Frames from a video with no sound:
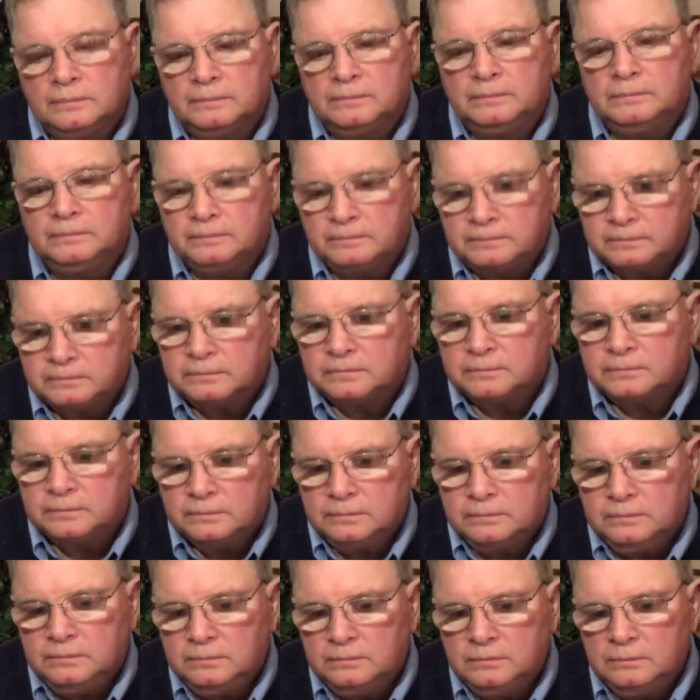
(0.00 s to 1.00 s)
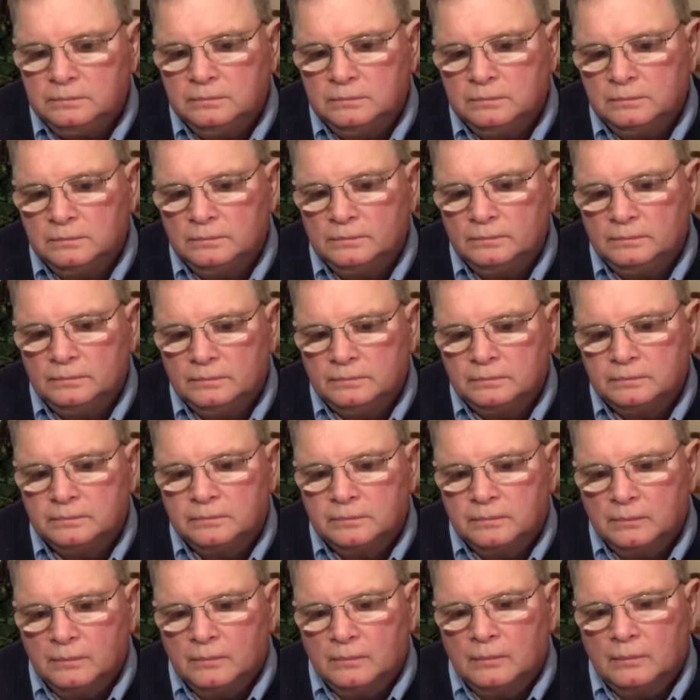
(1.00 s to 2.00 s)

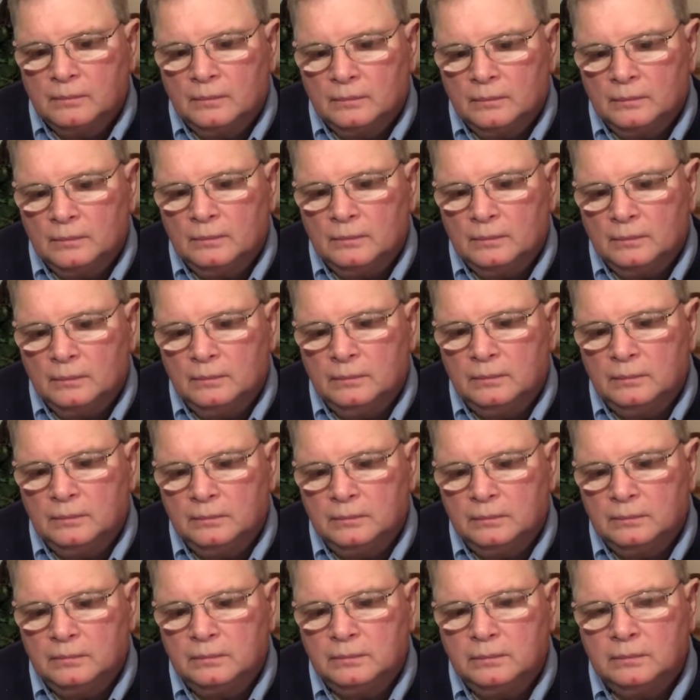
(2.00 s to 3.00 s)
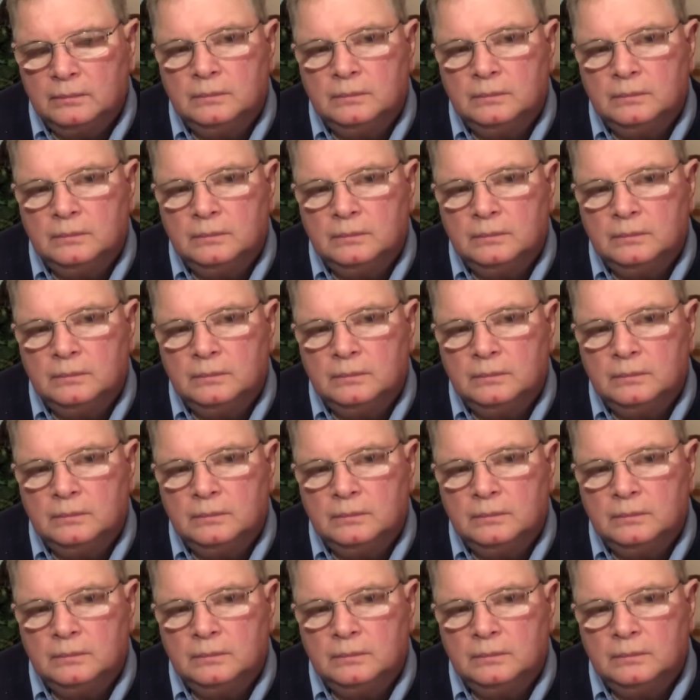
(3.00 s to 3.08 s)
(silent)